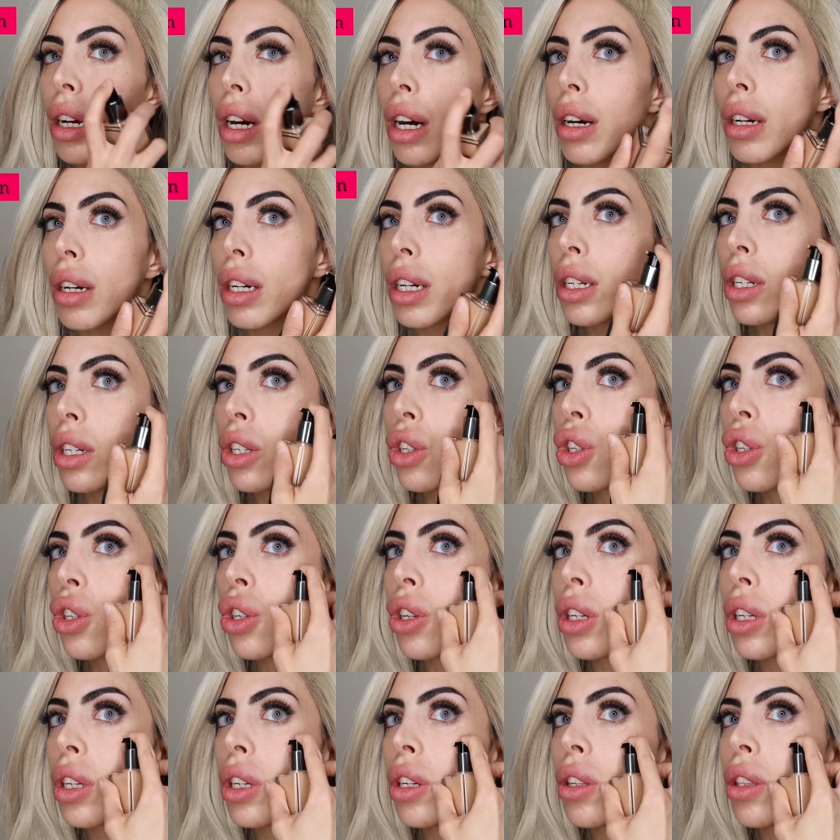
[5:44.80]
I'm gonna
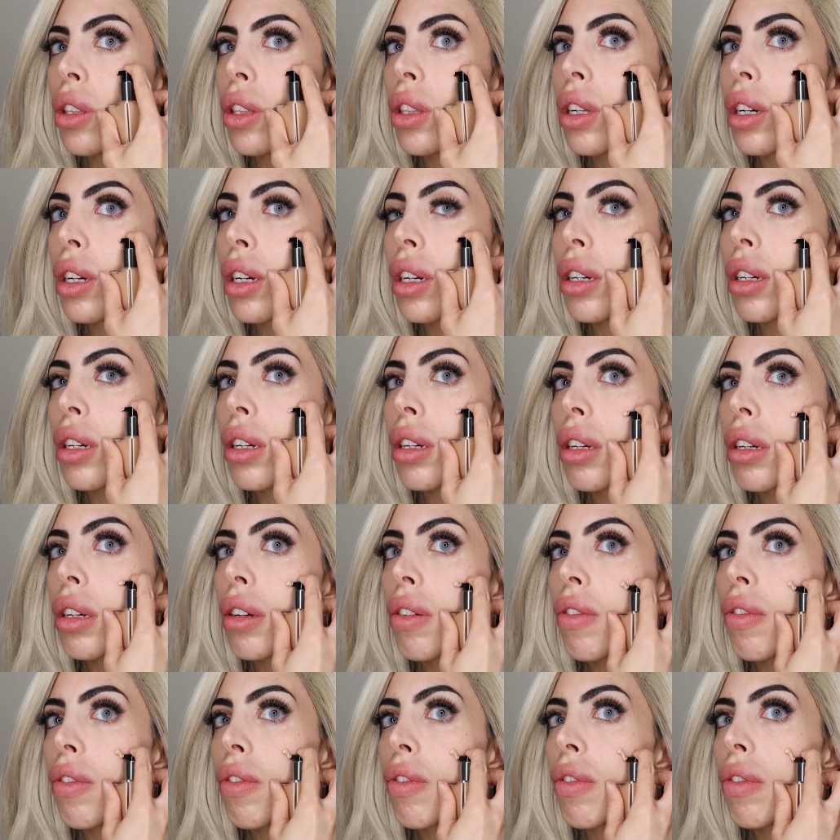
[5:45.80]
show you the
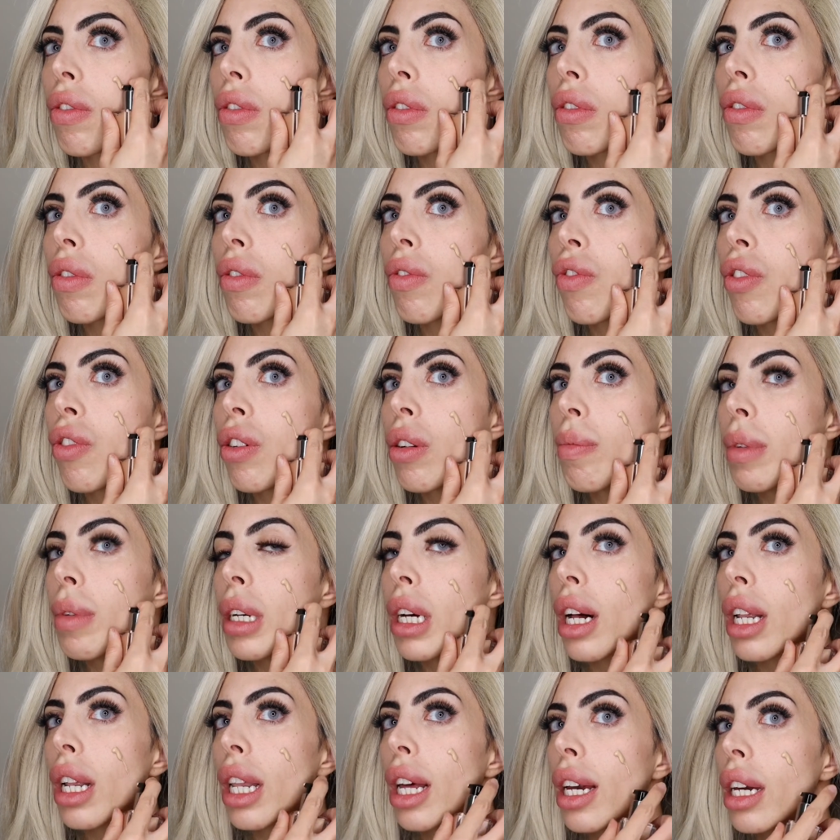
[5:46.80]

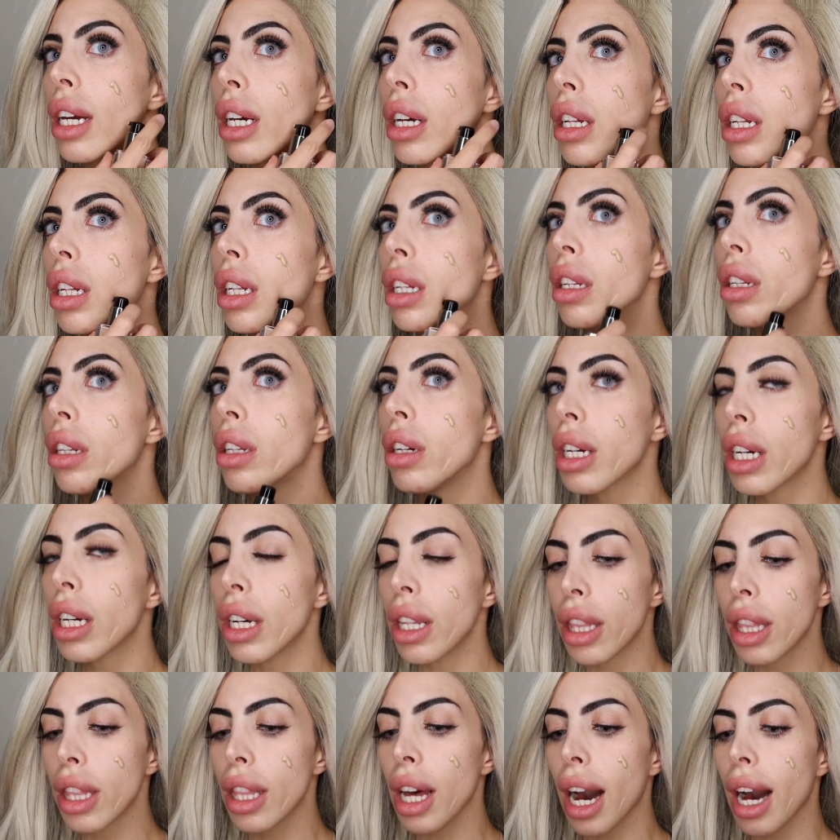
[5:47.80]
formula. Like, look
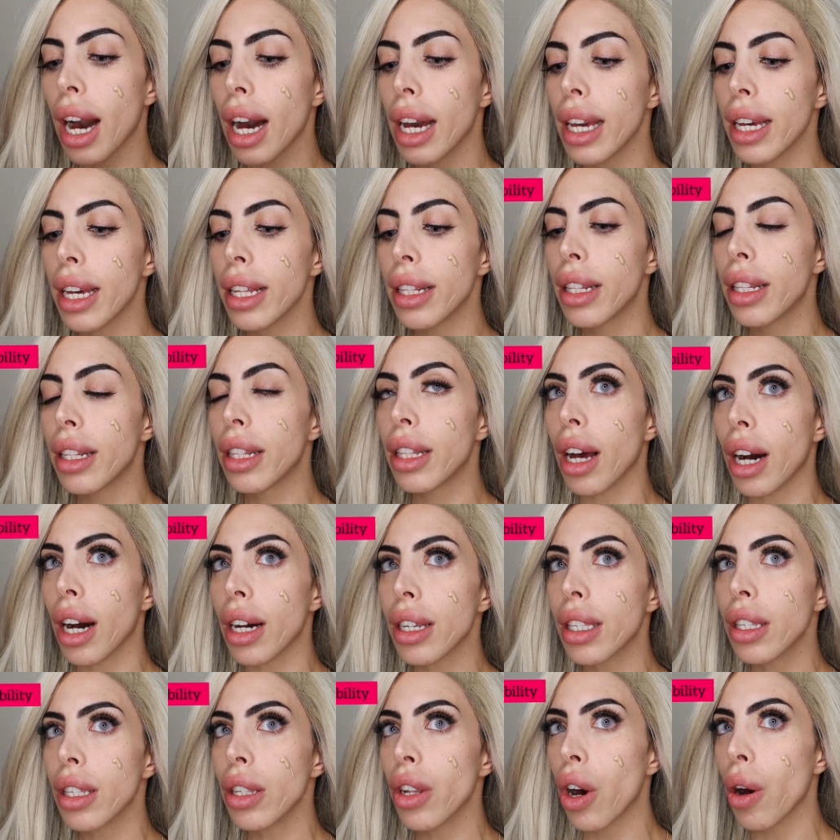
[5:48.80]
at that, it
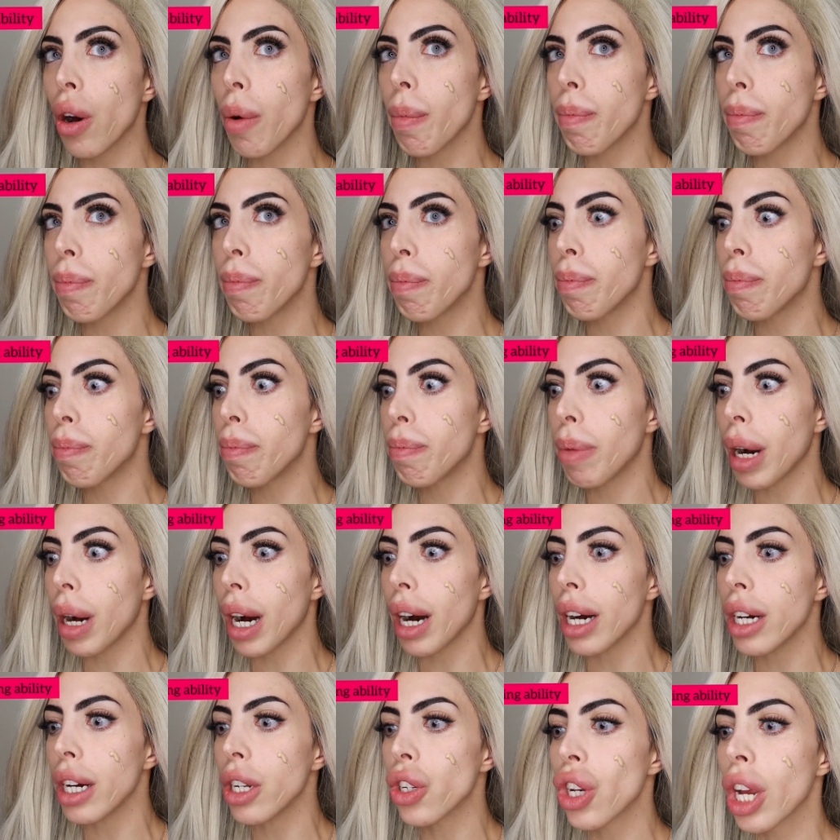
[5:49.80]
does not
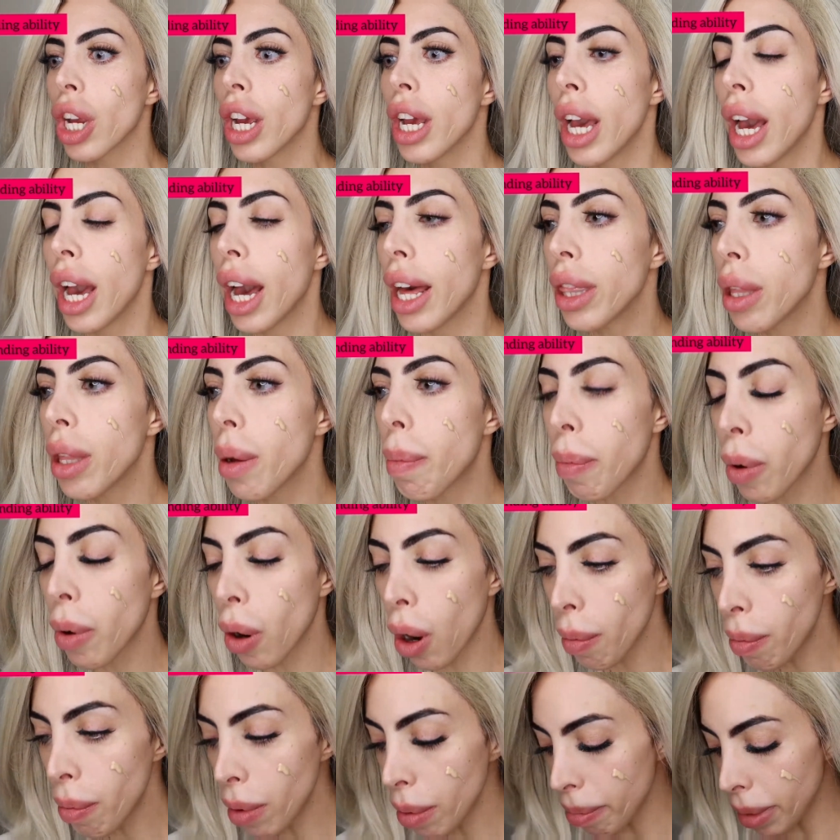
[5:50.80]
budge, and the
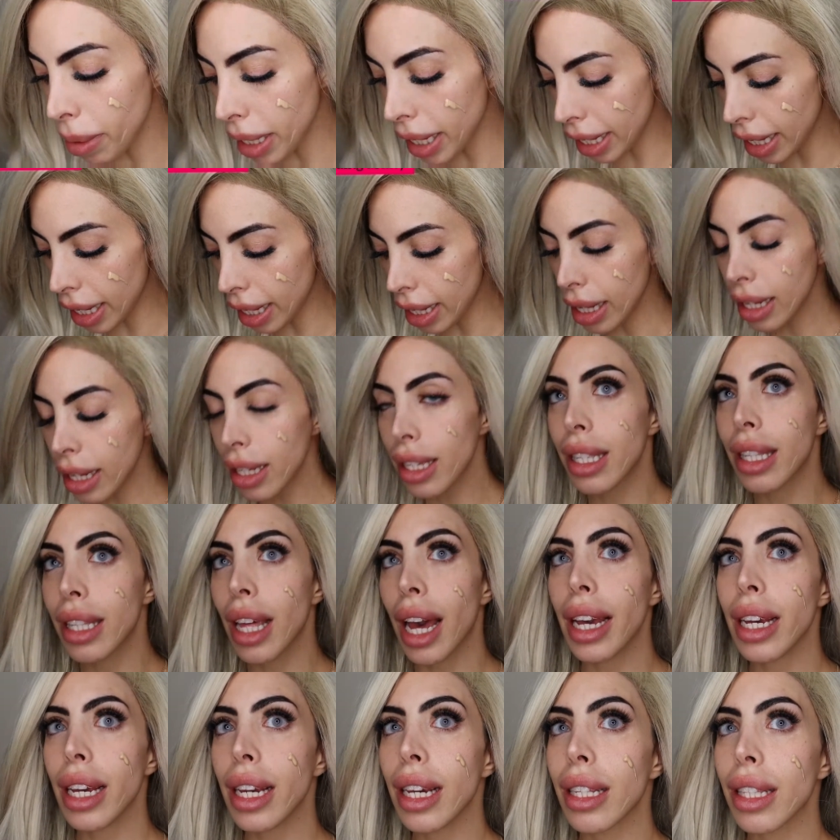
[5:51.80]
problem is
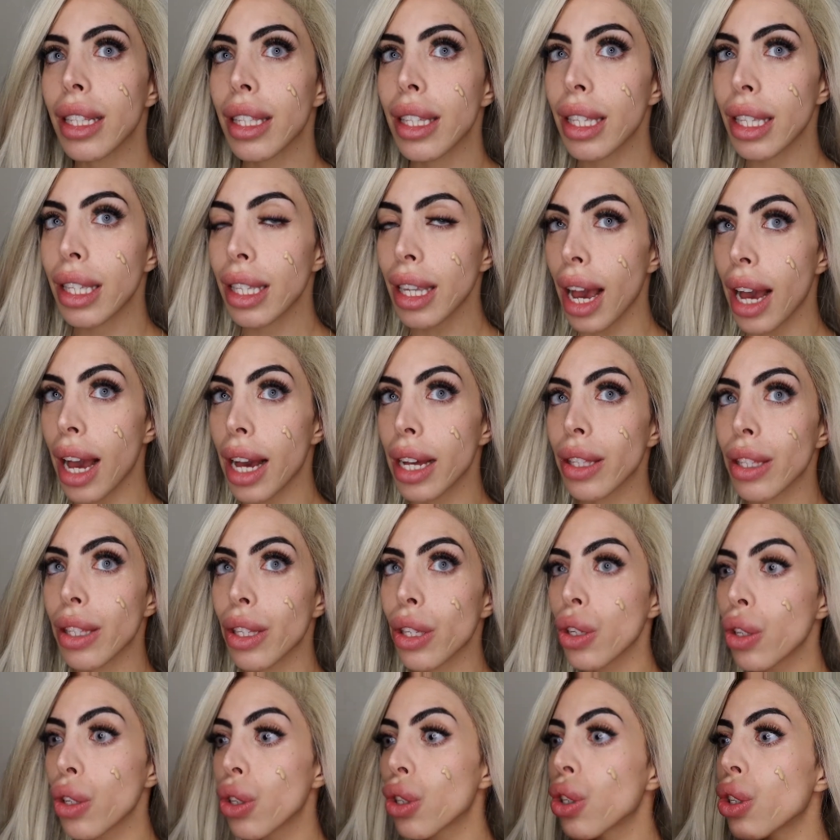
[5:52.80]
that it
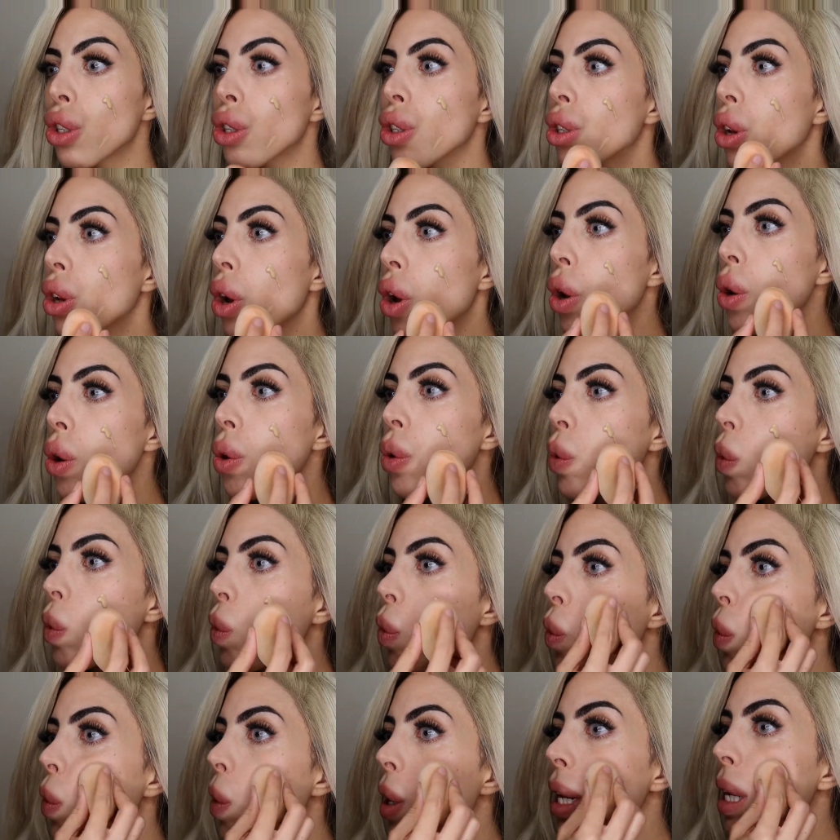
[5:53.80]
sets so
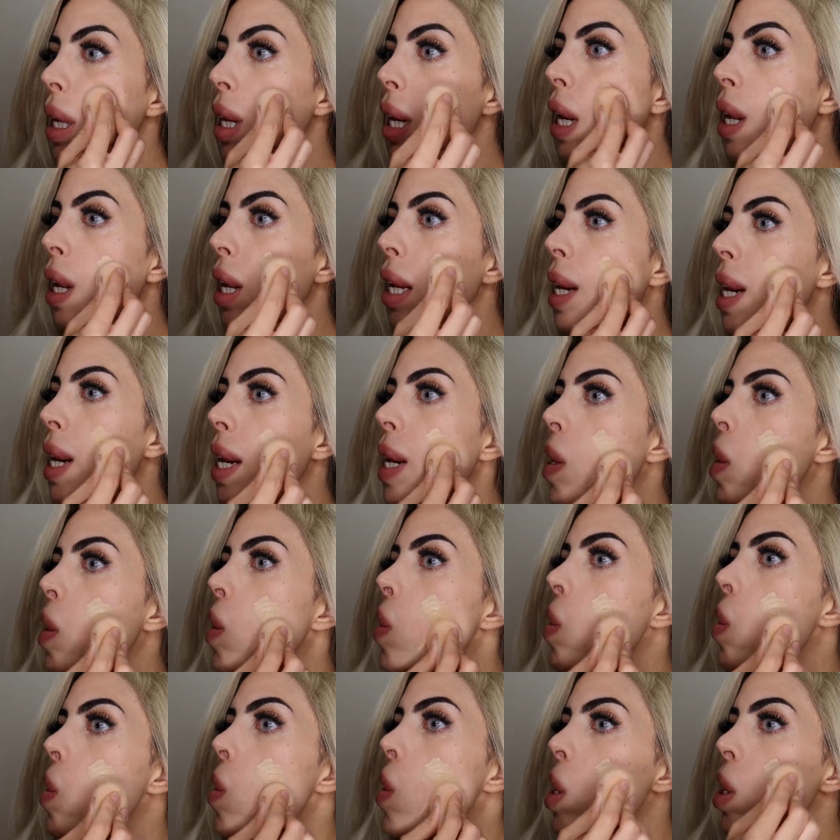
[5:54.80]
quickly
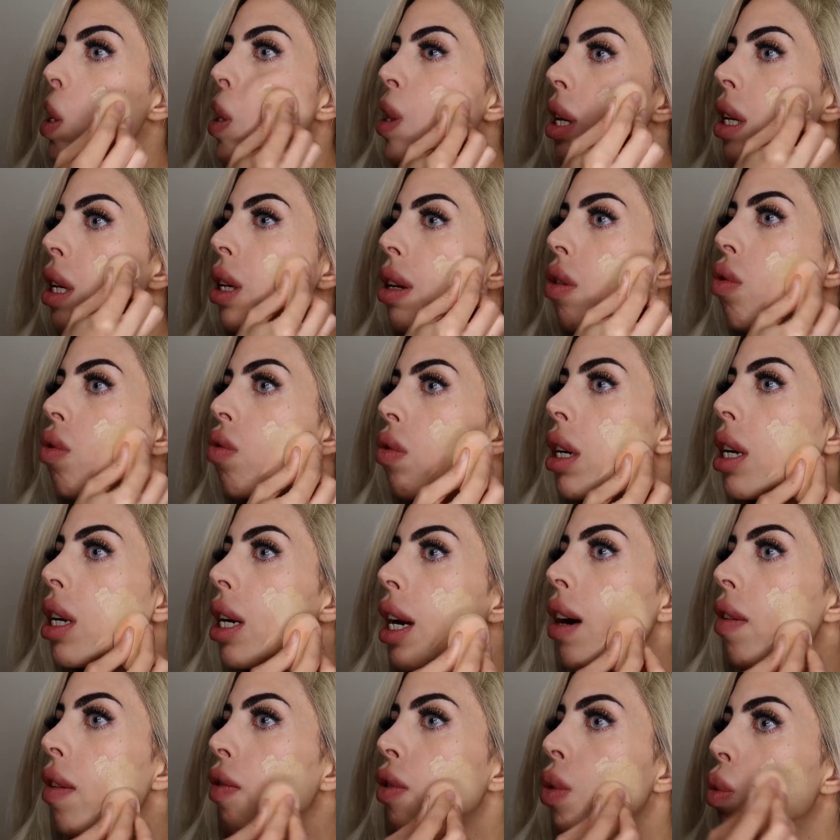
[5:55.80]
that you really
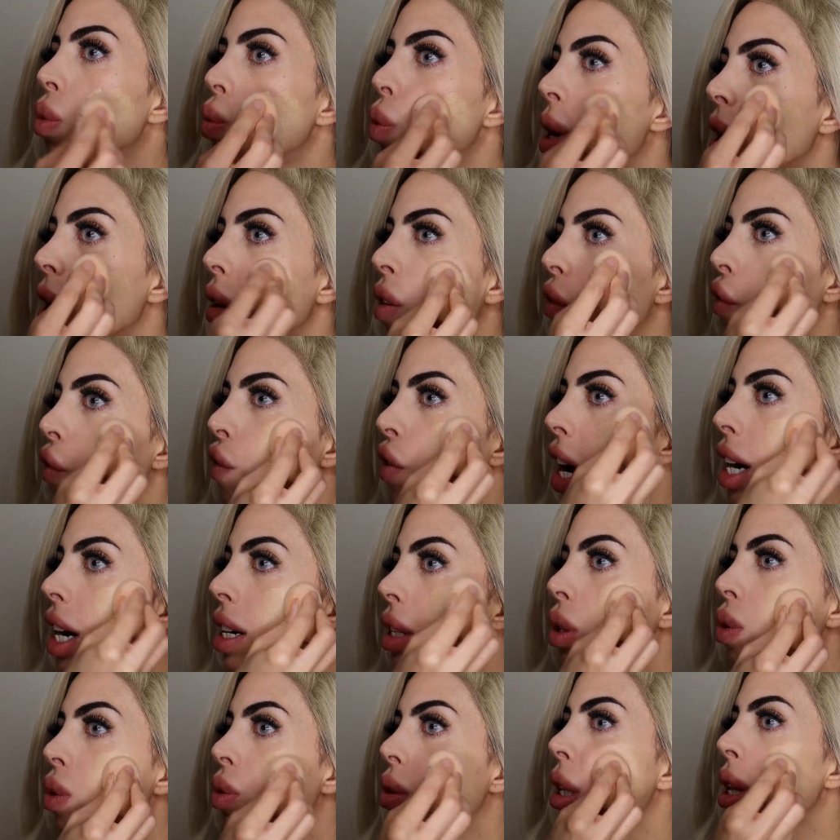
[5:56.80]
have to work
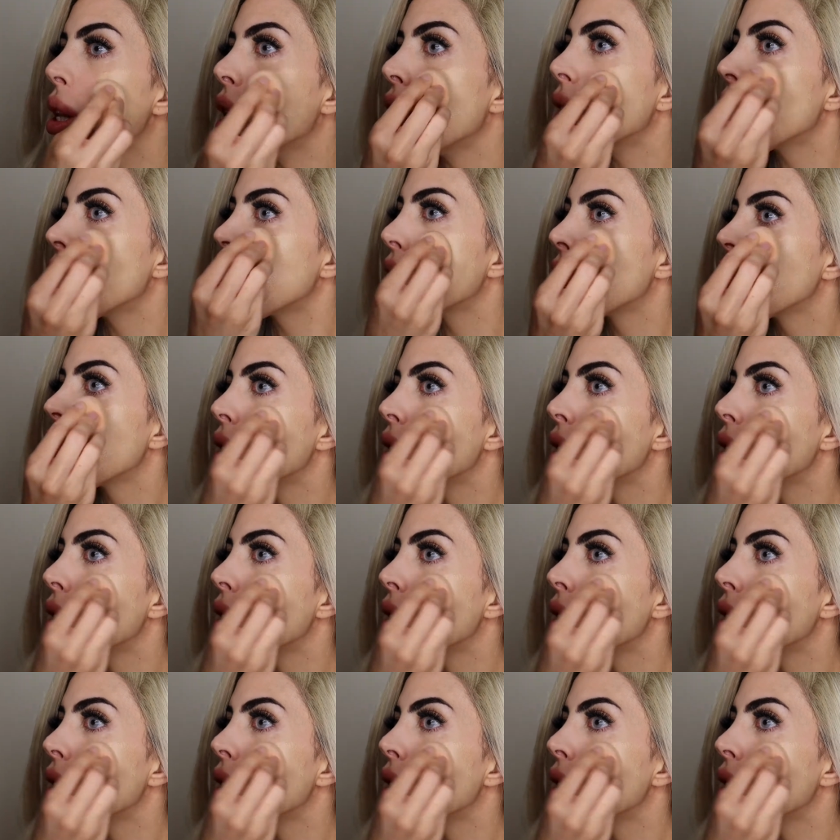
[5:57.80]
fast with it.